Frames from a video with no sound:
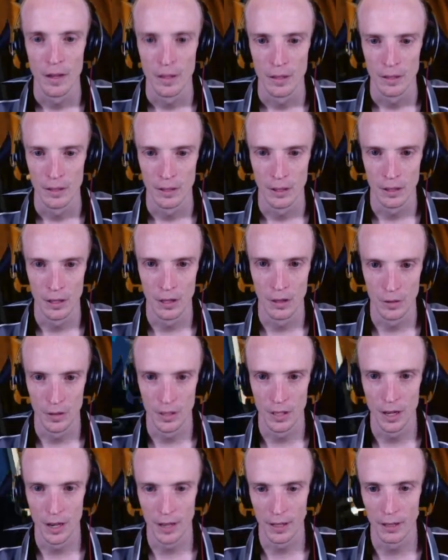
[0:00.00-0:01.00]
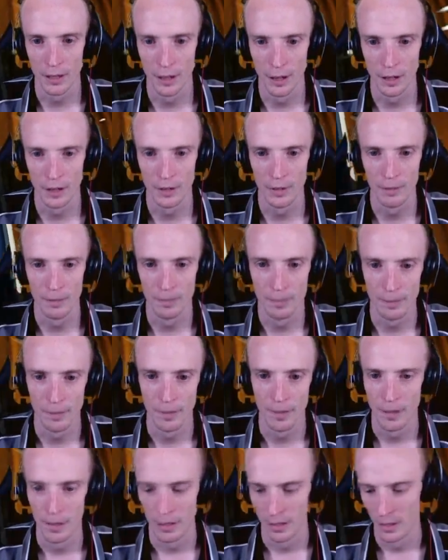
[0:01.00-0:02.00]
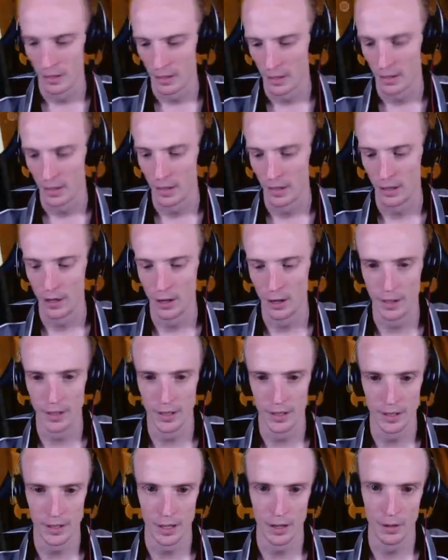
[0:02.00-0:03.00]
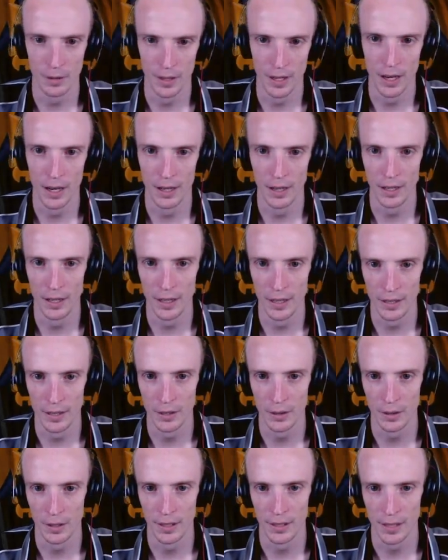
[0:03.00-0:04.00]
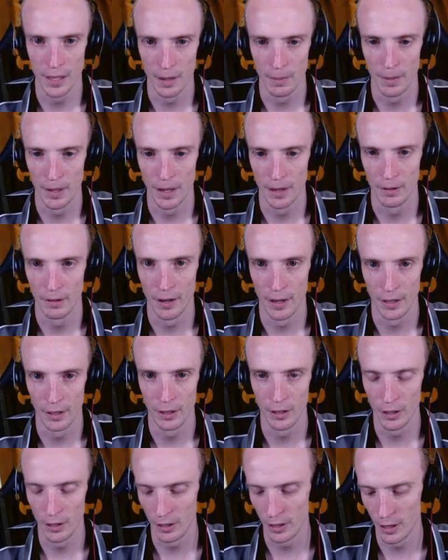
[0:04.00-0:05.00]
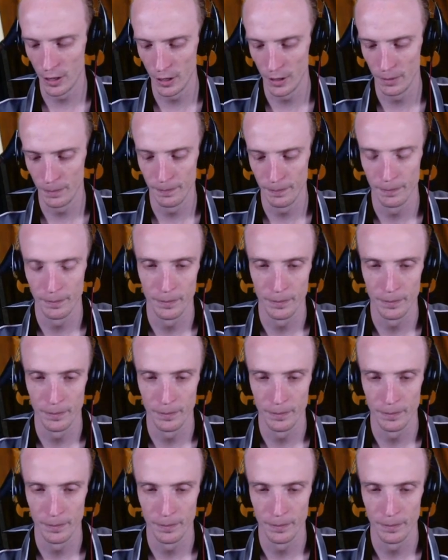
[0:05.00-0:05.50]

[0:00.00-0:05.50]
So Cold Cyclone. He knows he's going down here, so he can set up another Articuno,